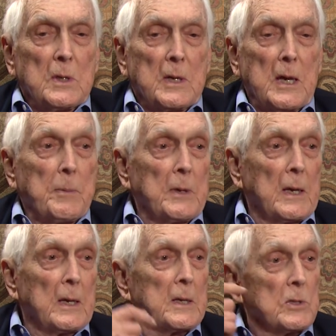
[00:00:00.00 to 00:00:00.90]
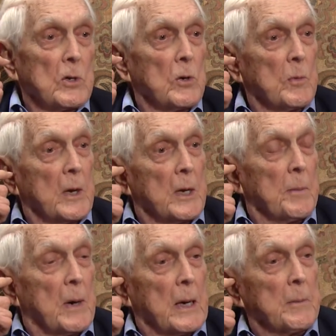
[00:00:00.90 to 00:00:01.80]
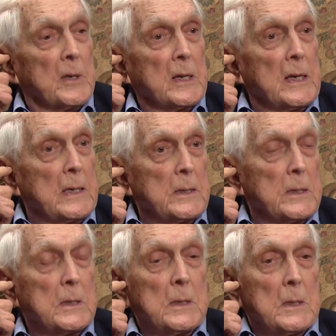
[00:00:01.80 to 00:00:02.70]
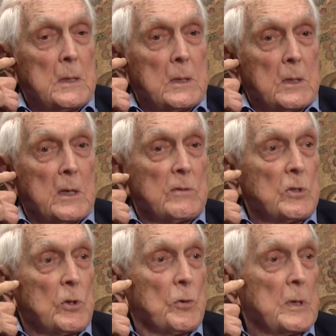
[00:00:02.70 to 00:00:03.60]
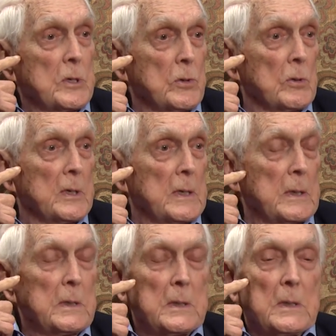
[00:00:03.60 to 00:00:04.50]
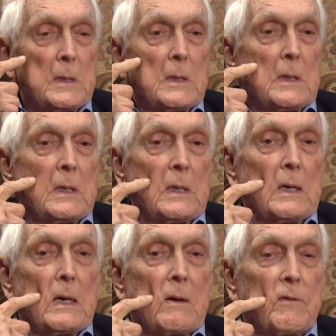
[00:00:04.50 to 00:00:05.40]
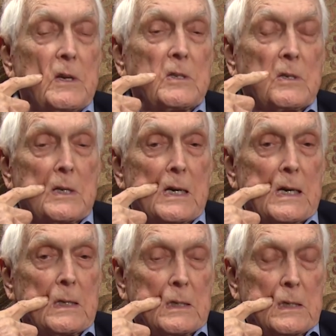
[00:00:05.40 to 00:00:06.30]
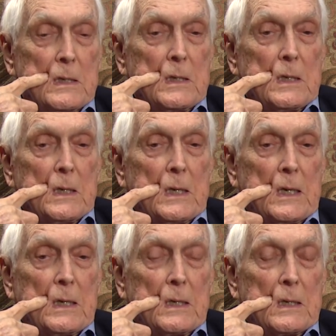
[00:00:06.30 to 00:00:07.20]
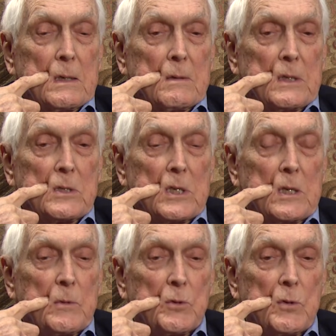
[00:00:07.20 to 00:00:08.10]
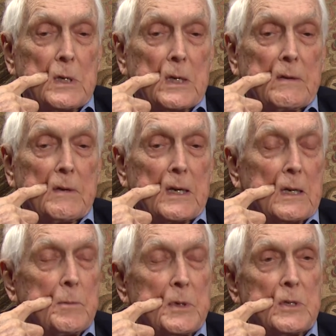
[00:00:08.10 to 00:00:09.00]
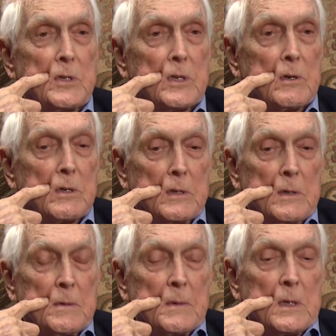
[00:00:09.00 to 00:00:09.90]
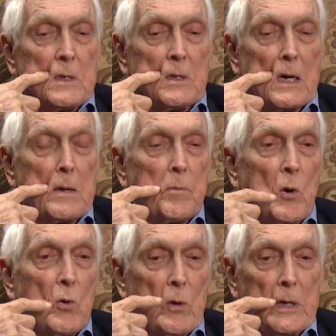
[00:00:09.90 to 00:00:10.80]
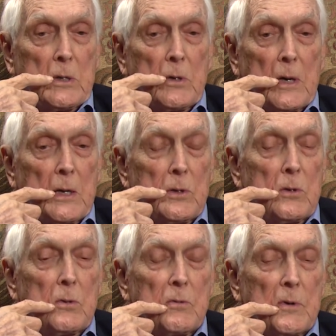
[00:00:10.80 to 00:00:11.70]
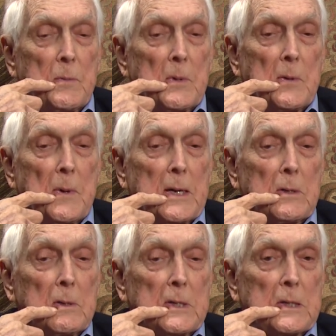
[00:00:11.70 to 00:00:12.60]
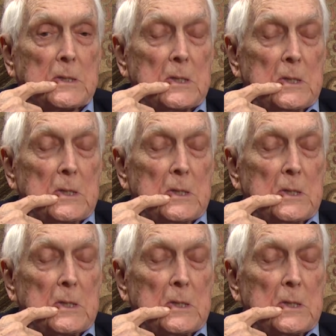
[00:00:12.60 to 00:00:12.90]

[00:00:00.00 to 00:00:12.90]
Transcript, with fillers: Campanella hits a home run in the bottom of the eighth to give us a three-two lead. And now I face the ninth and uh, they sent up three left-handed pinch hitters. Don Bollweg, who I knew from the minor leagues,